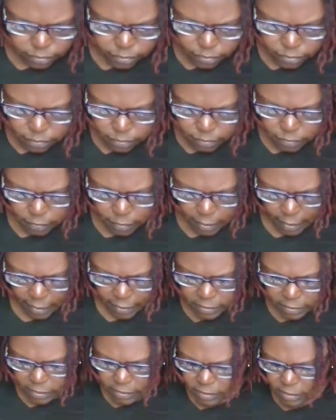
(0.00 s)
I
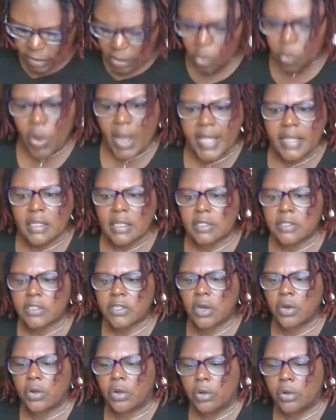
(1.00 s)
can see a white
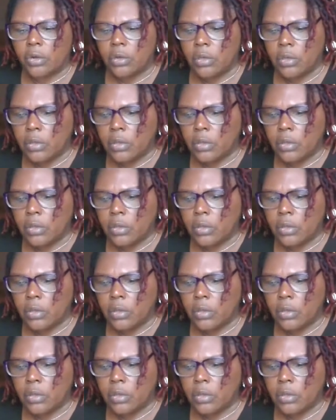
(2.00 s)
circle.